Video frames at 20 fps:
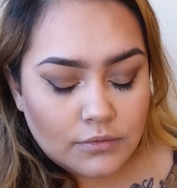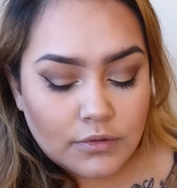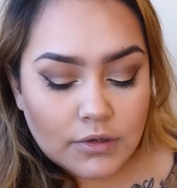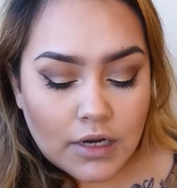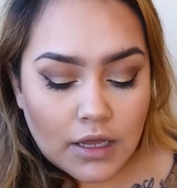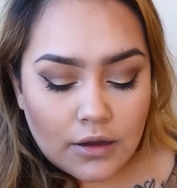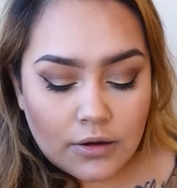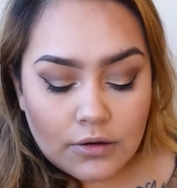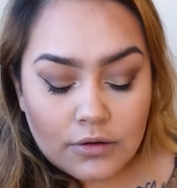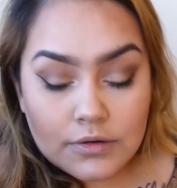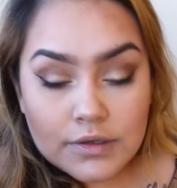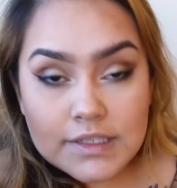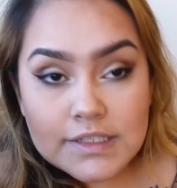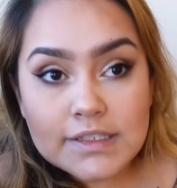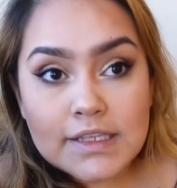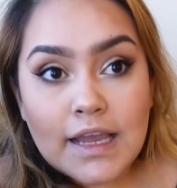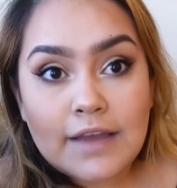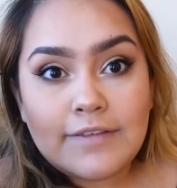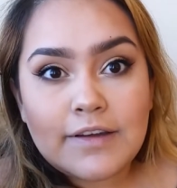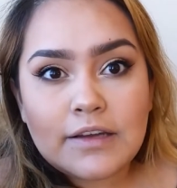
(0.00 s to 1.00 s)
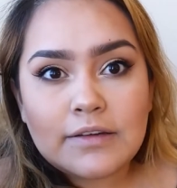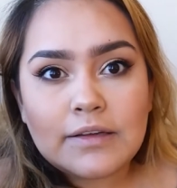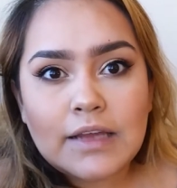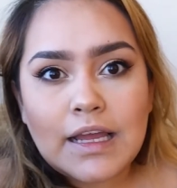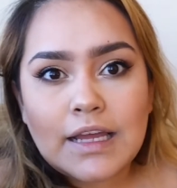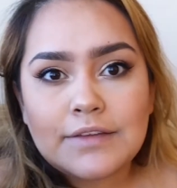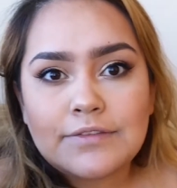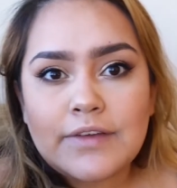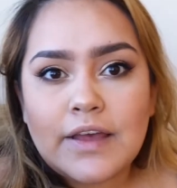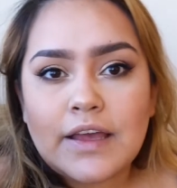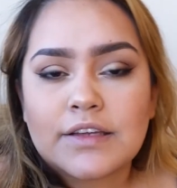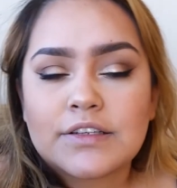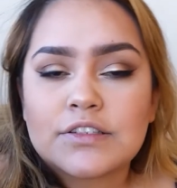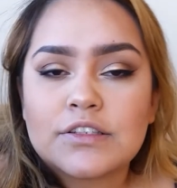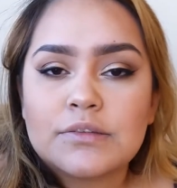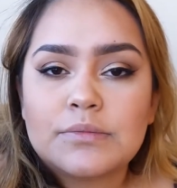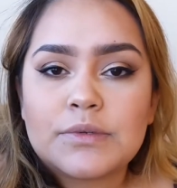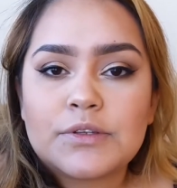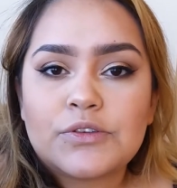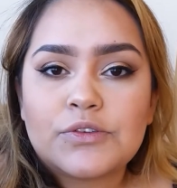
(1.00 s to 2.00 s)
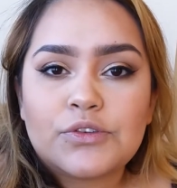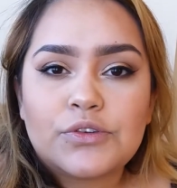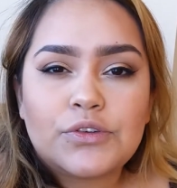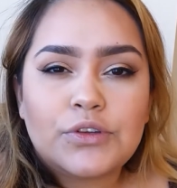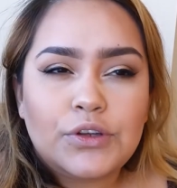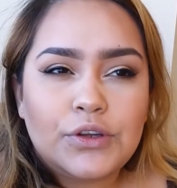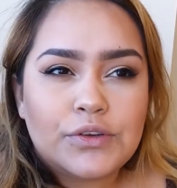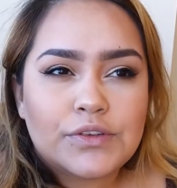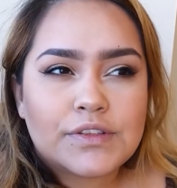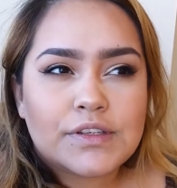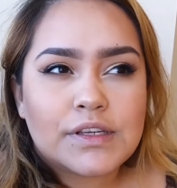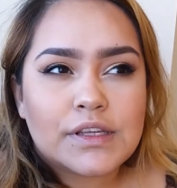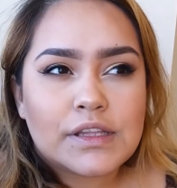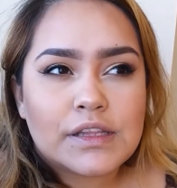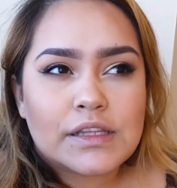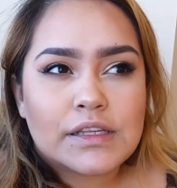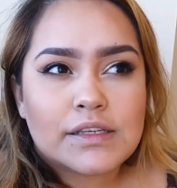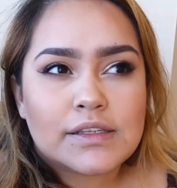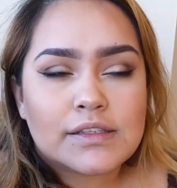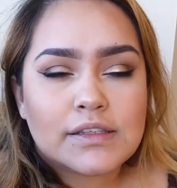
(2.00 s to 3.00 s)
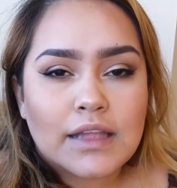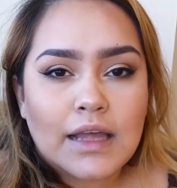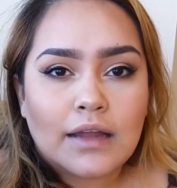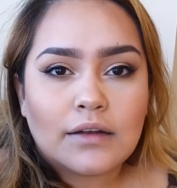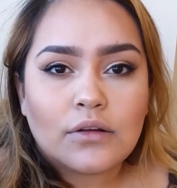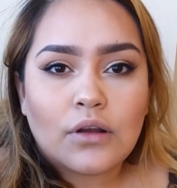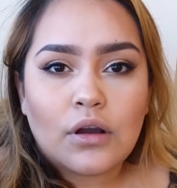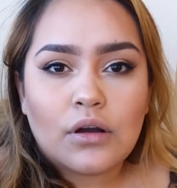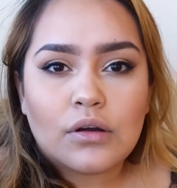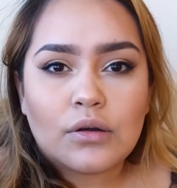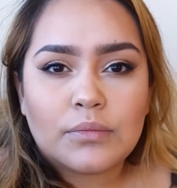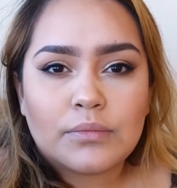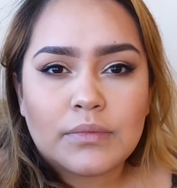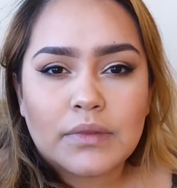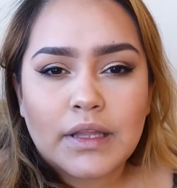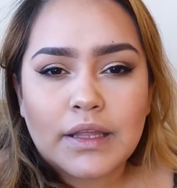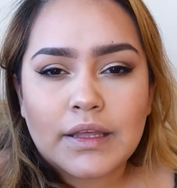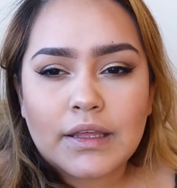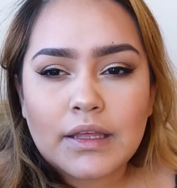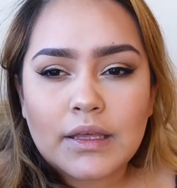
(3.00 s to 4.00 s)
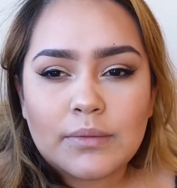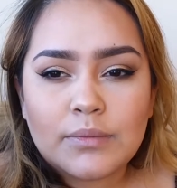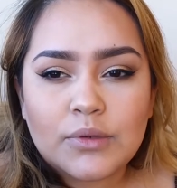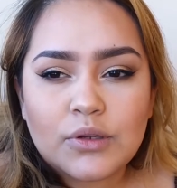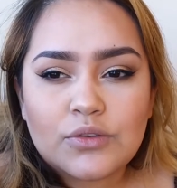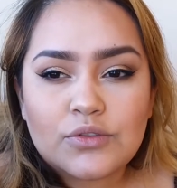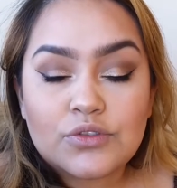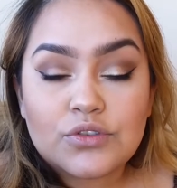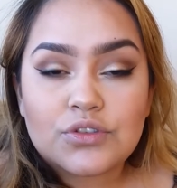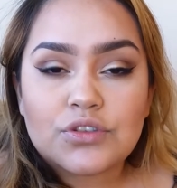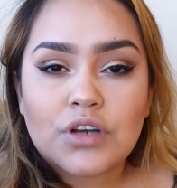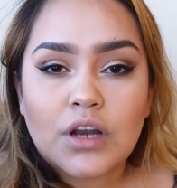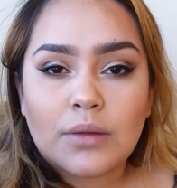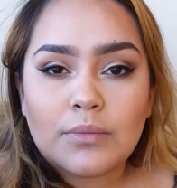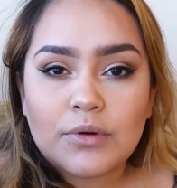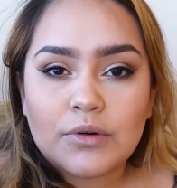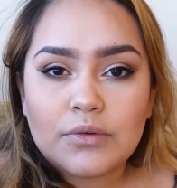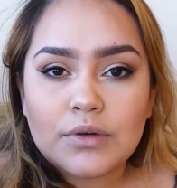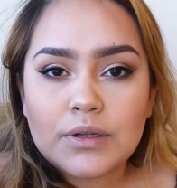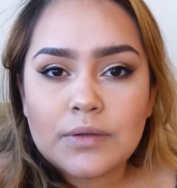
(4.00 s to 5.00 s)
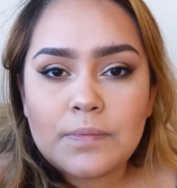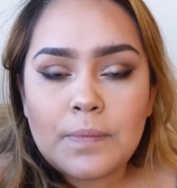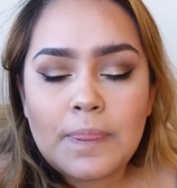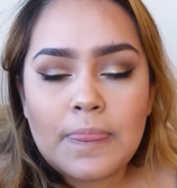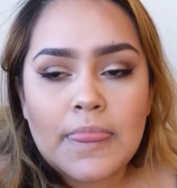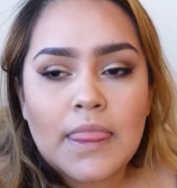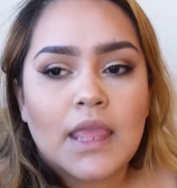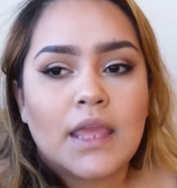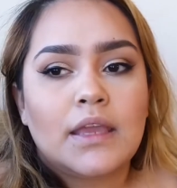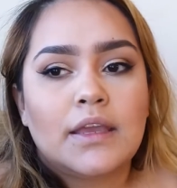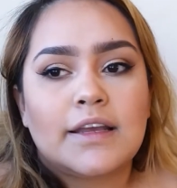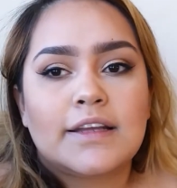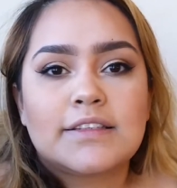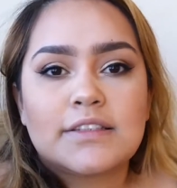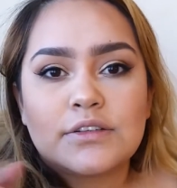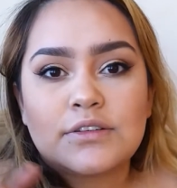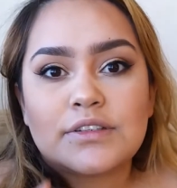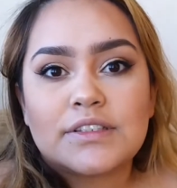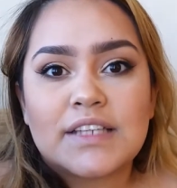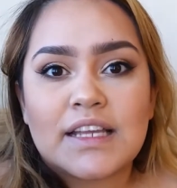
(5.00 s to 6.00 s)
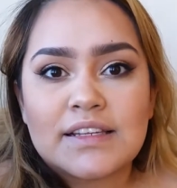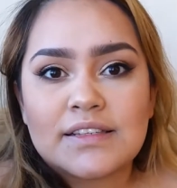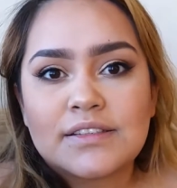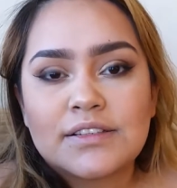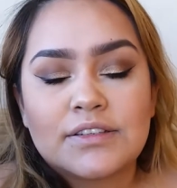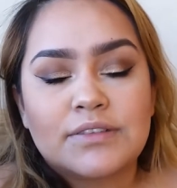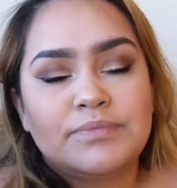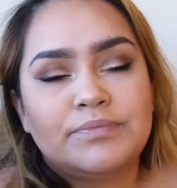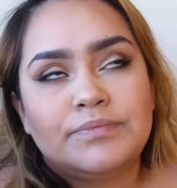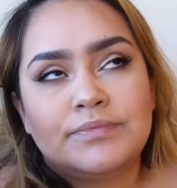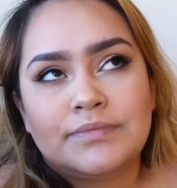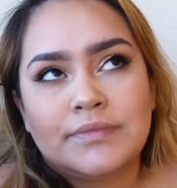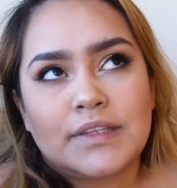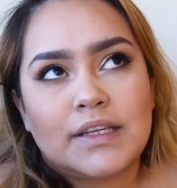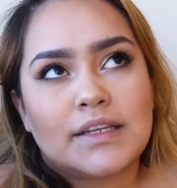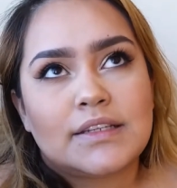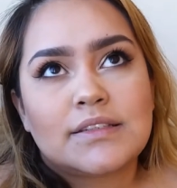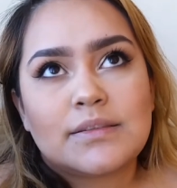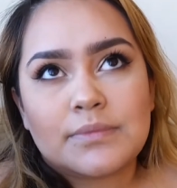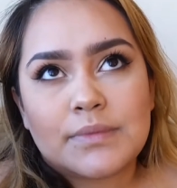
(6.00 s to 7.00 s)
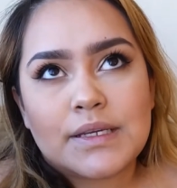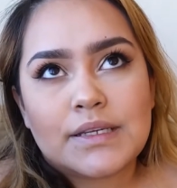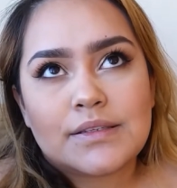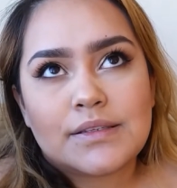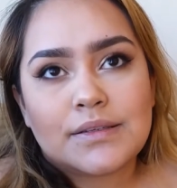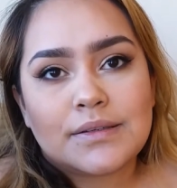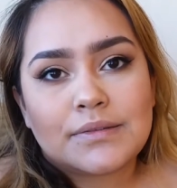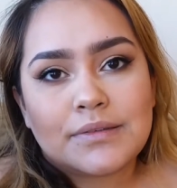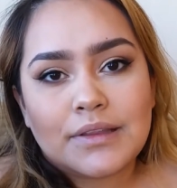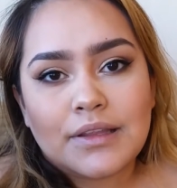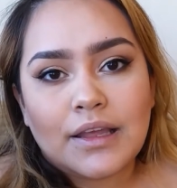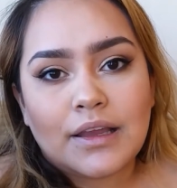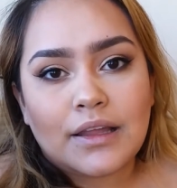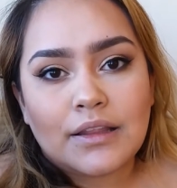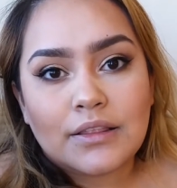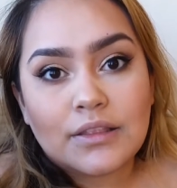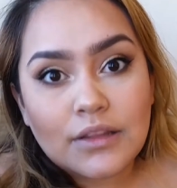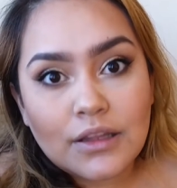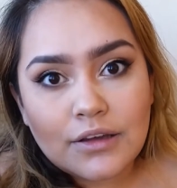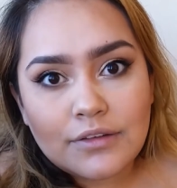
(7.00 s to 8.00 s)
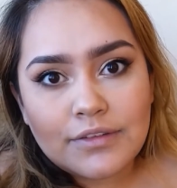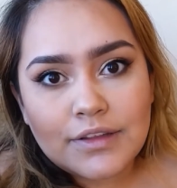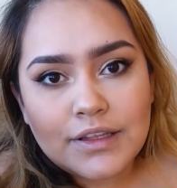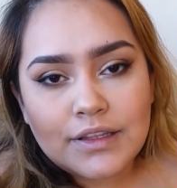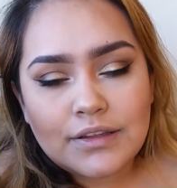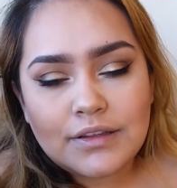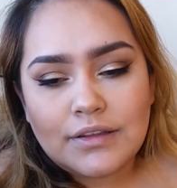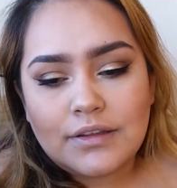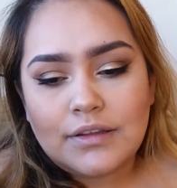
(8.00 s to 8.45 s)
Well, not always. I've actually been using this Lancome like Hypnose Drama one. It's a little tester. It's amazing. Like, I love it.